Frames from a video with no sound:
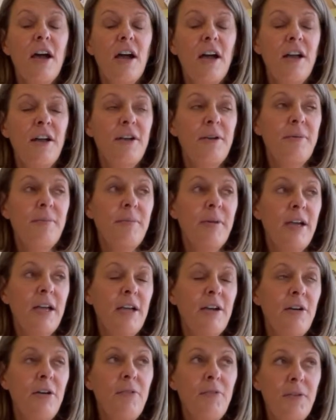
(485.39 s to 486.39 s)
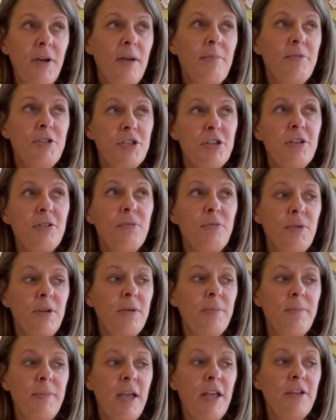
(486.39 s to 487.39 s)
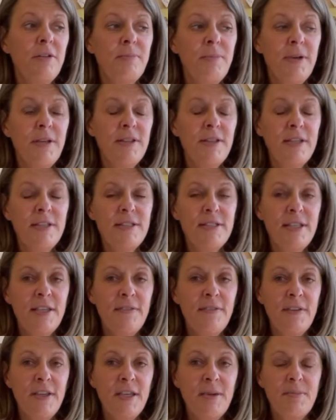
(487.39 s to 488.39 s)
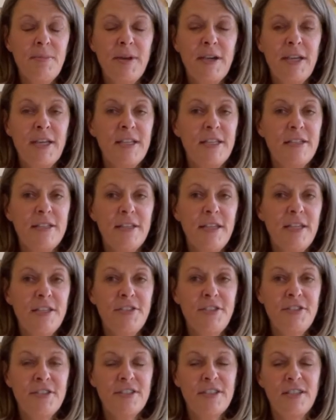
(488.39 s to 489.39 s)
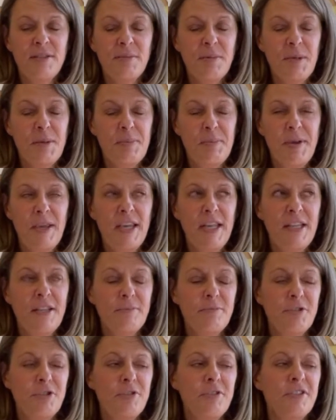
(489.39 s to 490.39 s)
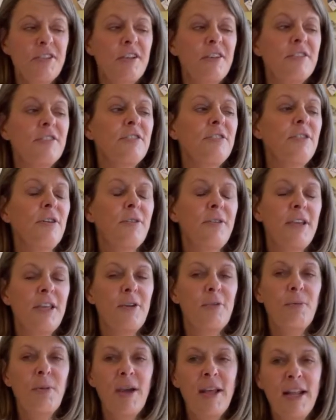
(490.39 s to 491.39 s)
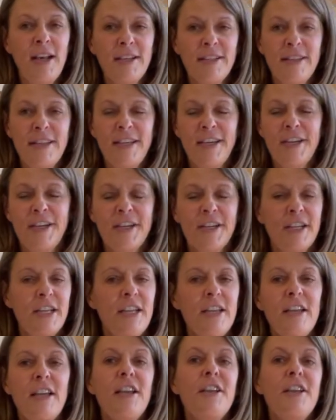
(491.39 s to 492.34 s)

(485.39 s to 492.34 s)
I'm sure it will melt by Thanksgiving, but it's just gonna be a pain. I'm sure it's all soaking wet out there.